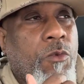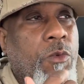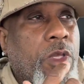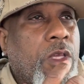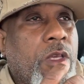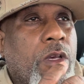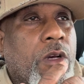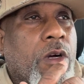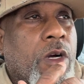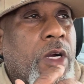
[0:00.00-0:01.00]
We
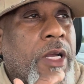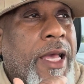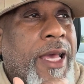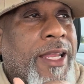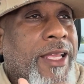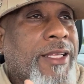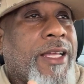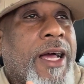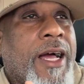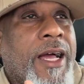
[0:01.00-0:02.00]
are at a
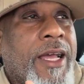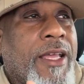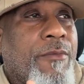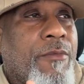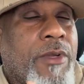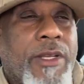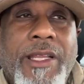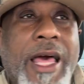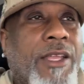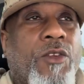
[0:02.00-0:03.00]
time
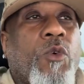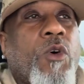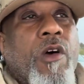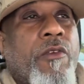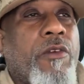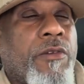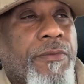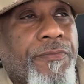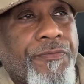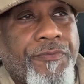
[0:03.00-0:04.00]
like no other.
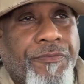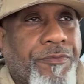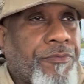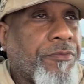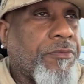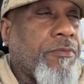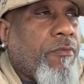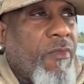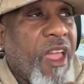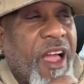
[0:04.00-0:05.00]

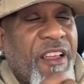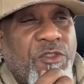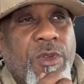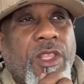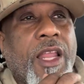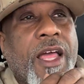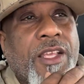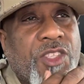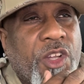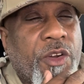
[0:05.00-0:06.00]
I've spent the
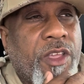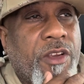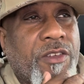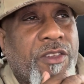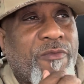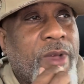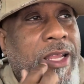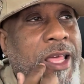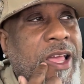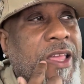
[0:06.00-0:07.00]
last 30 years of my
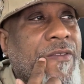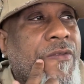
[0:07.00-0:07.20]
life